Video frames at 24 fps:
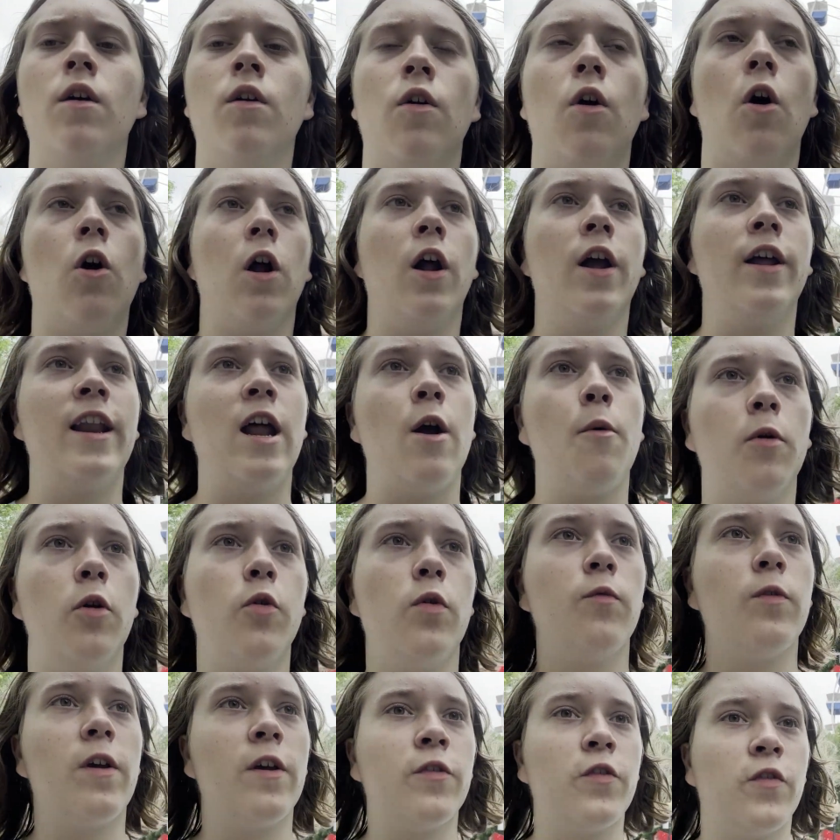All right, now we're
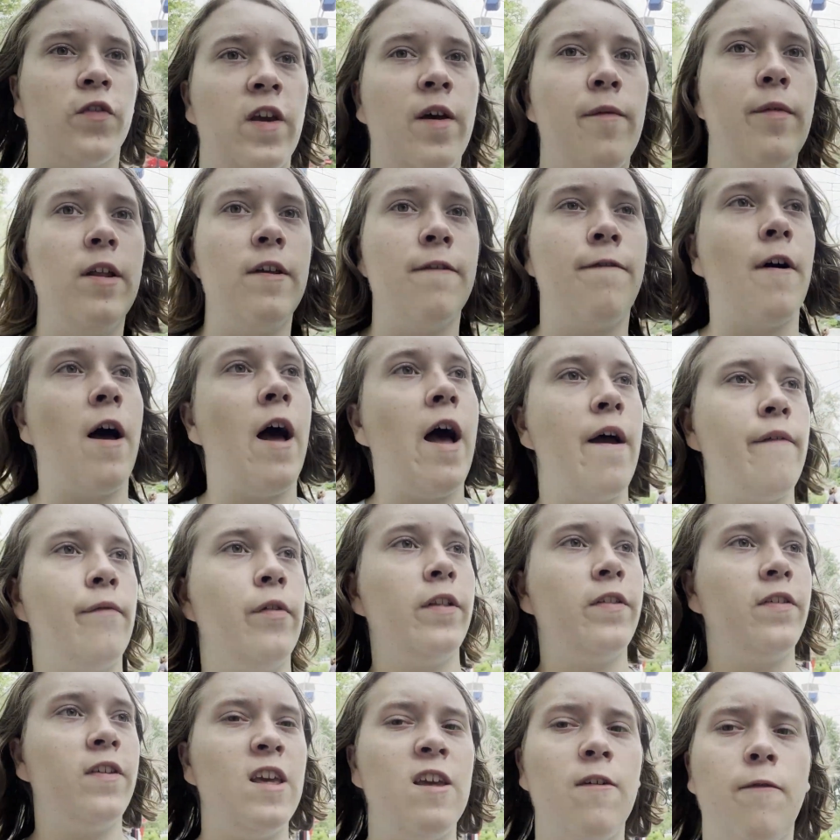doing Racer 75.
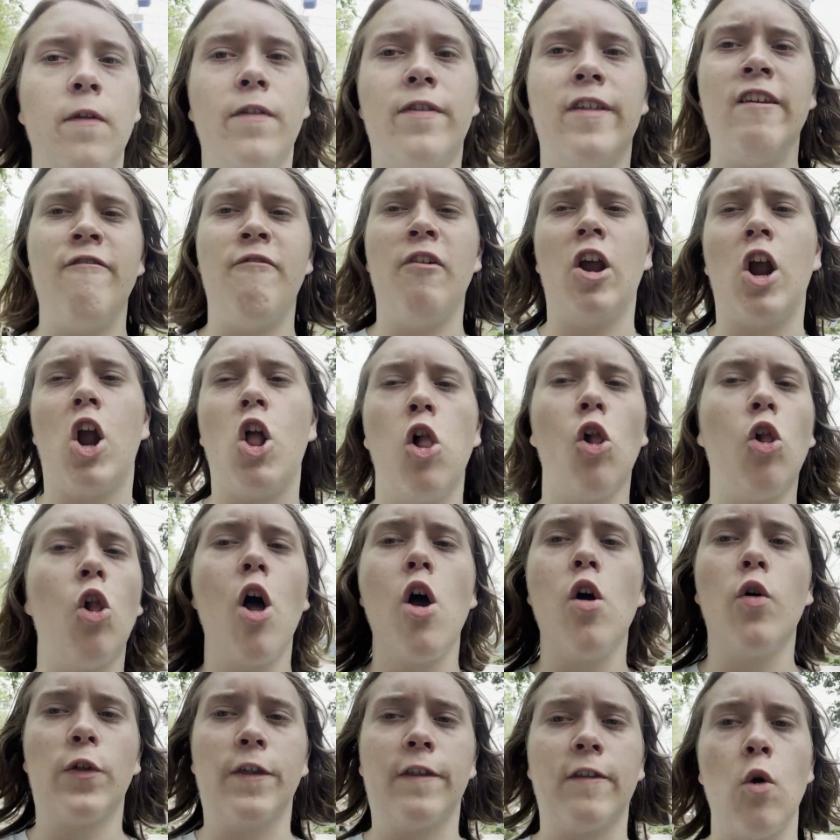Let's see if it's even
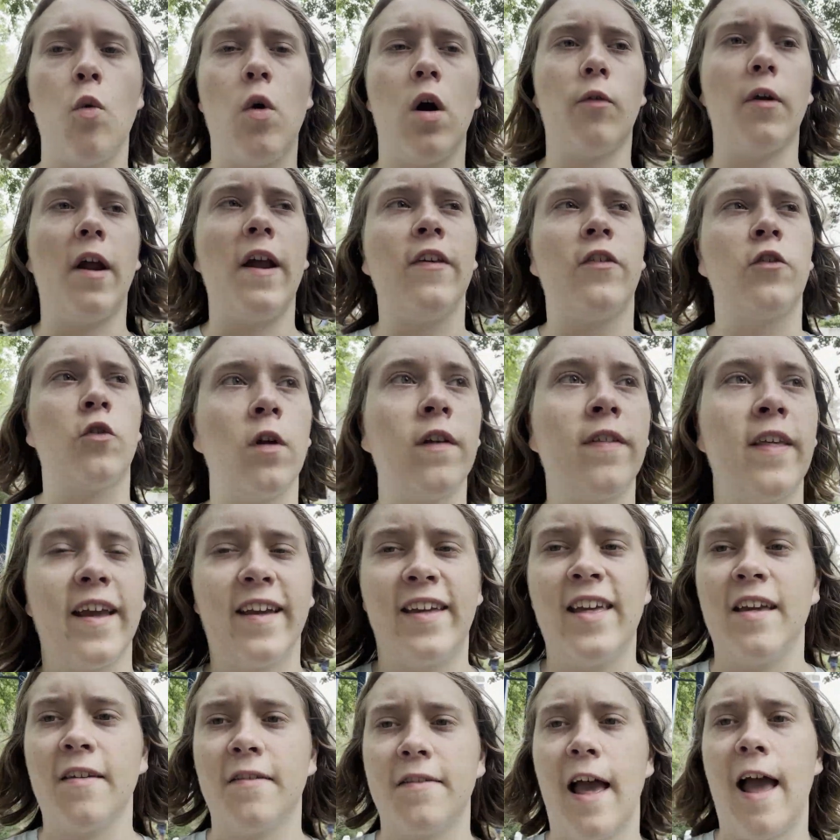close to what Racer is at
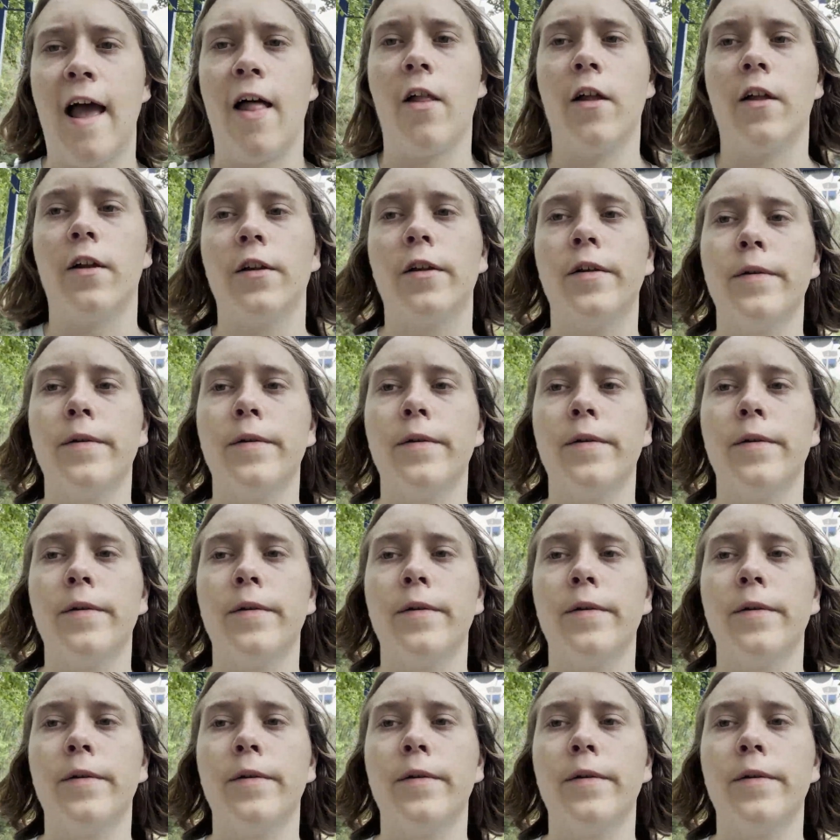Kings Island.